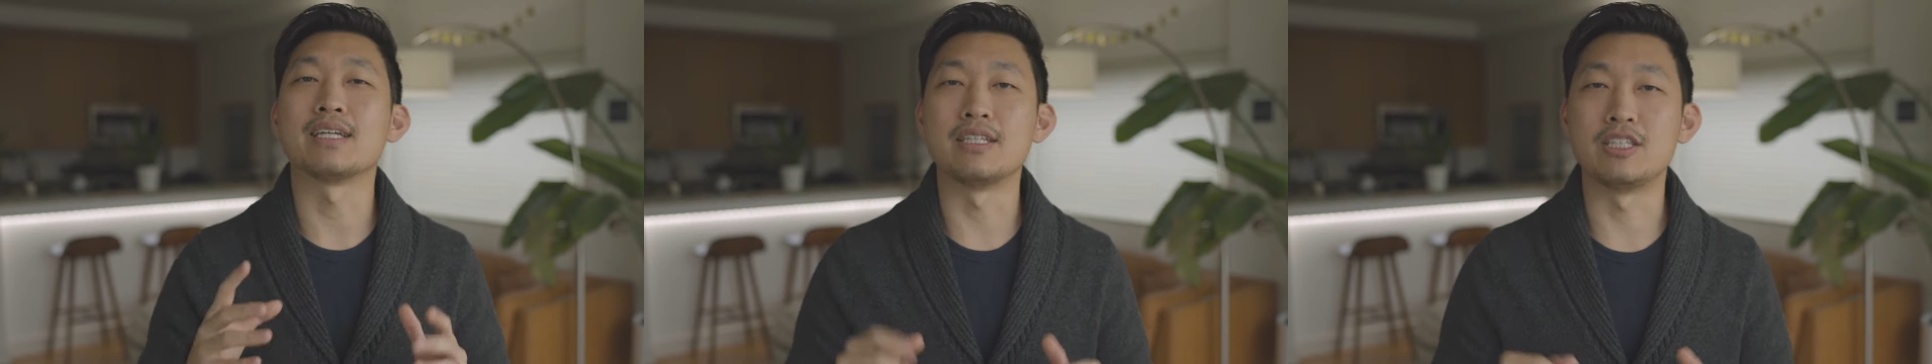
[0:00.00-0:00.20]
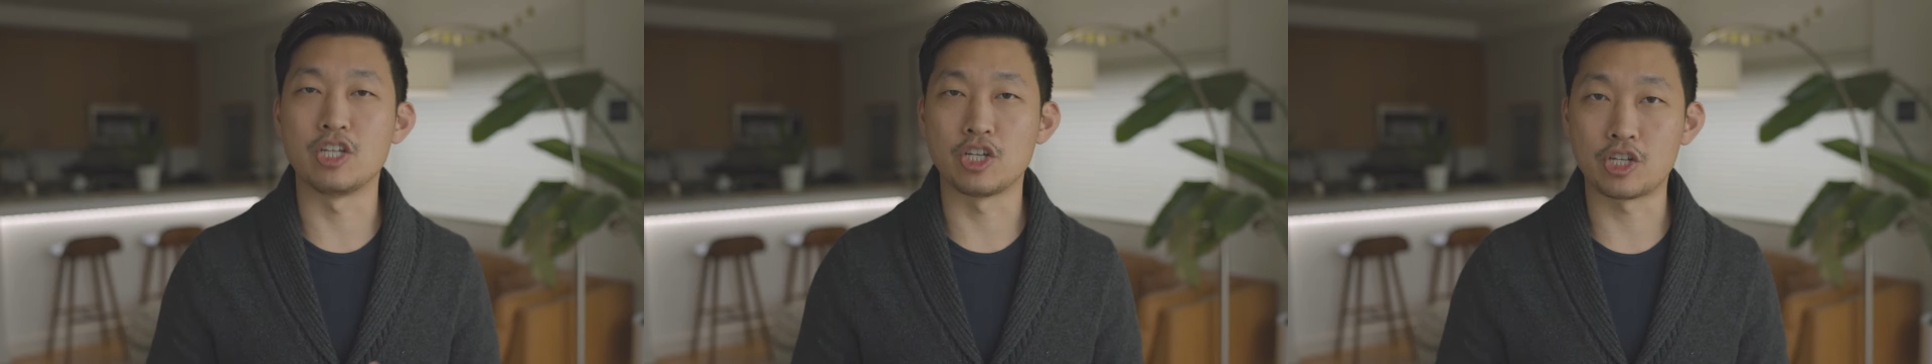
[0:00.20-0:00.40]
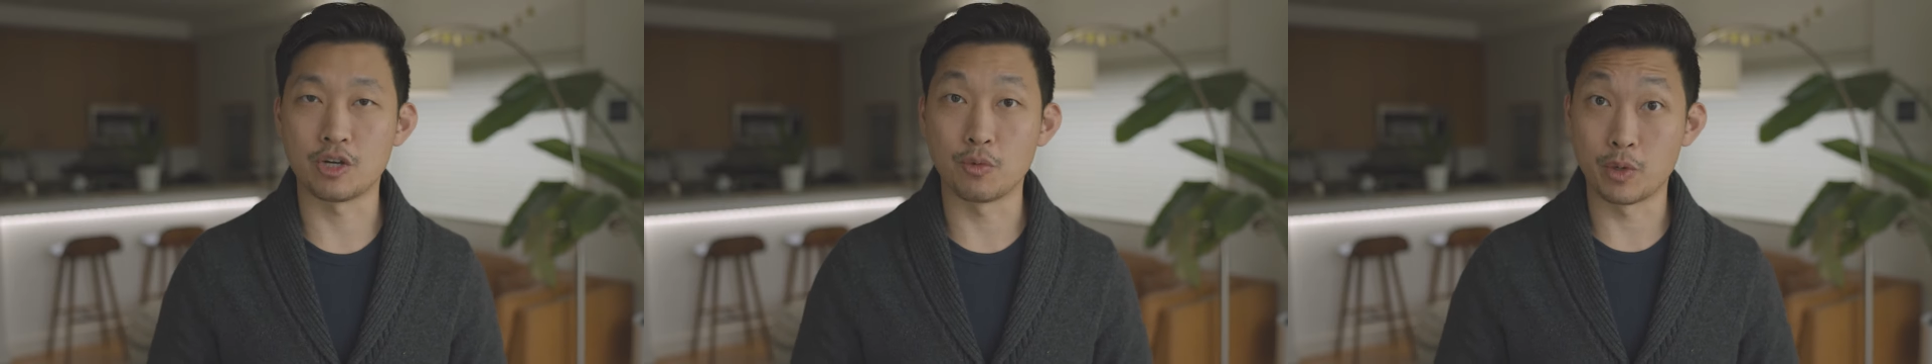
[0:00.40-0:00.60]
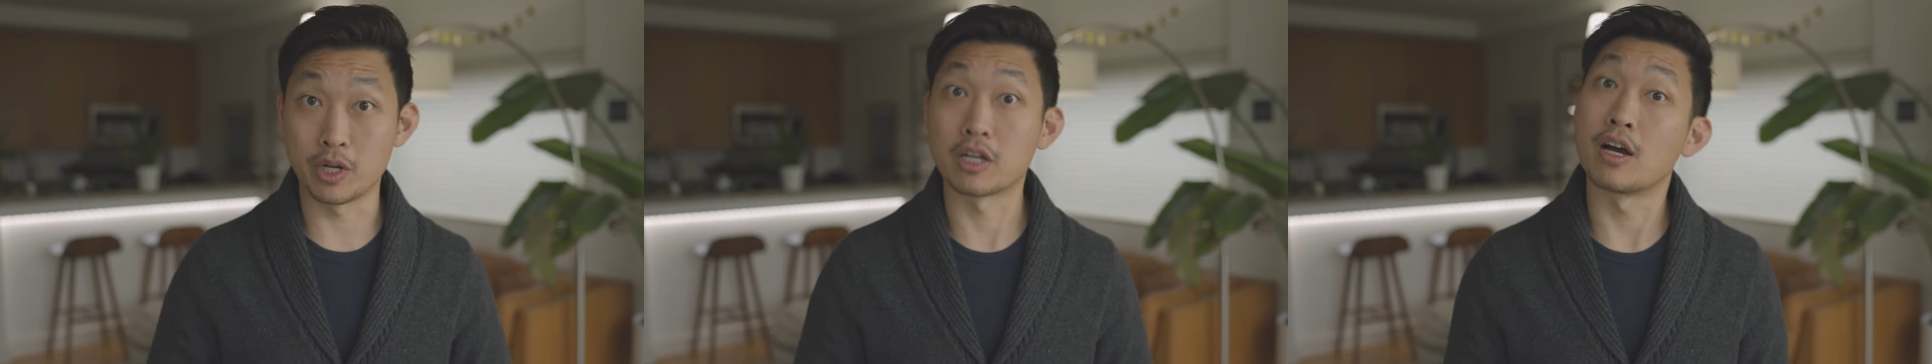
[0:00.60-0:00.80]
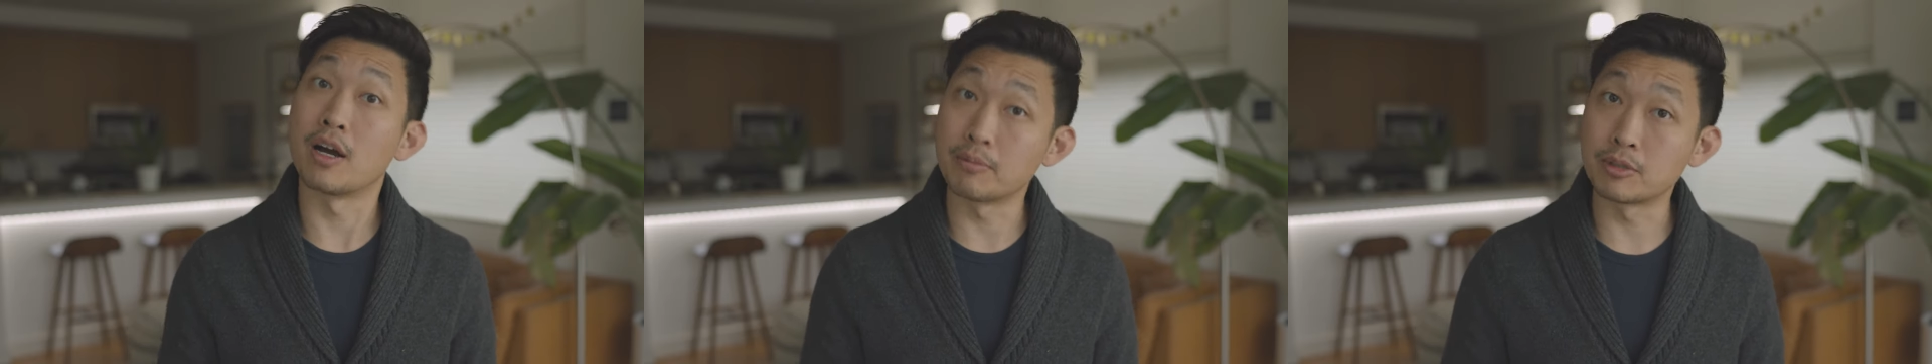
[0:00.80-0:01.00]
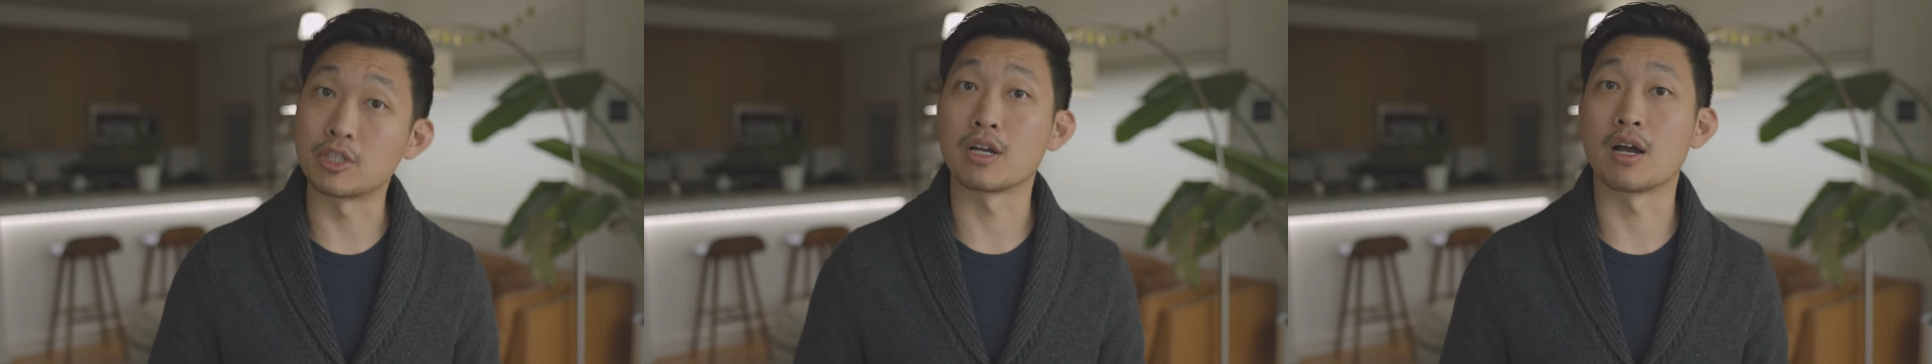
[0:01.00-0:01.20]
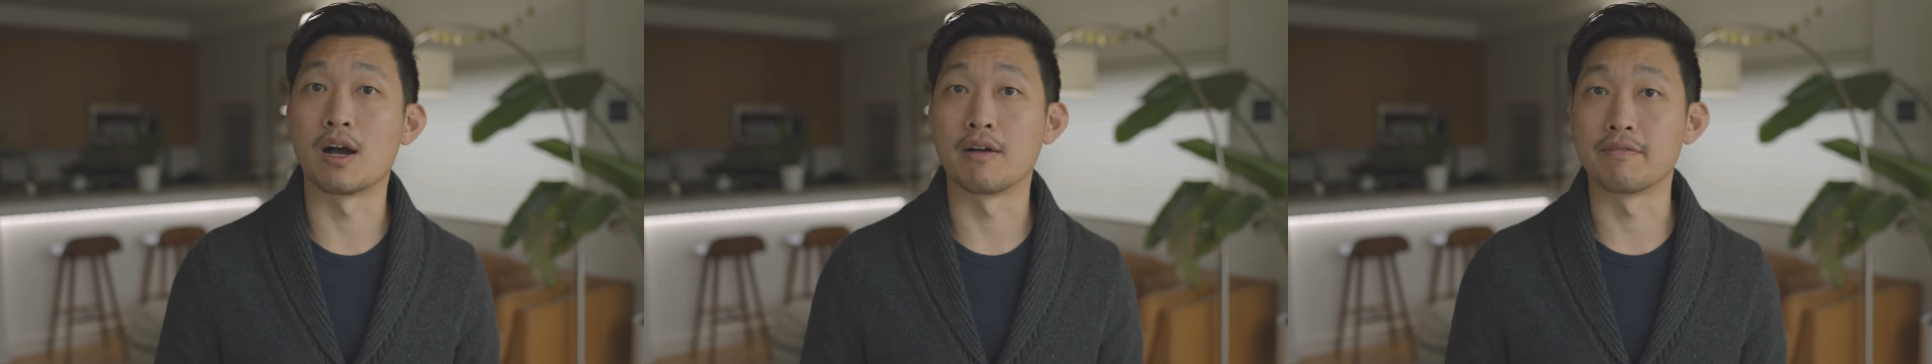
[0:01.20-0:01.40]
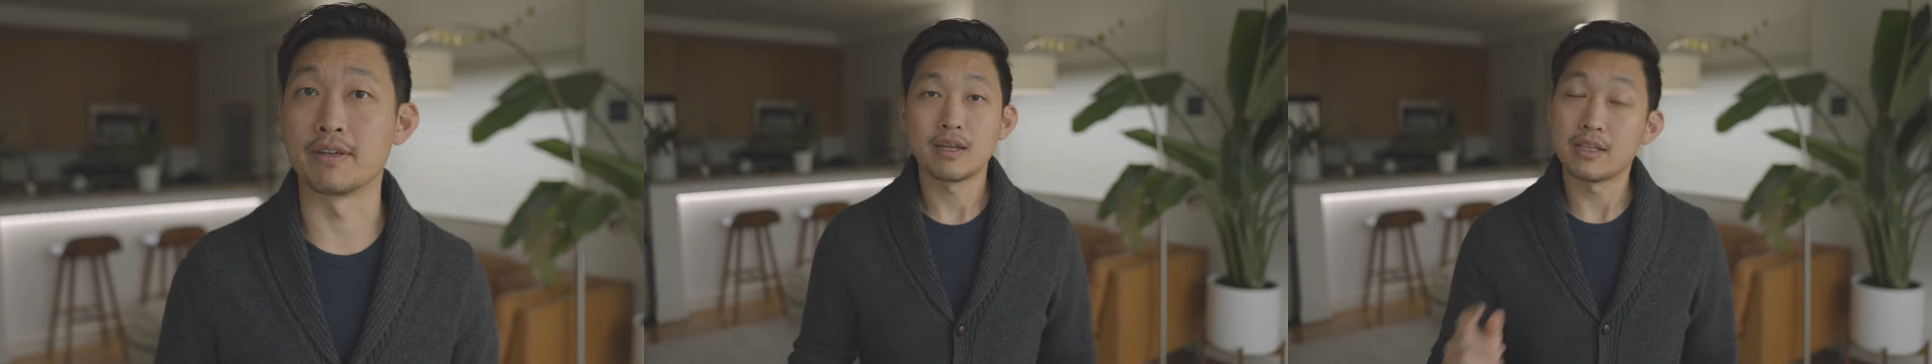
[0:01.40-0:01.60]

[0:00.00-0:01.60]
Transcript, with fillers: addition when it comes to coffee.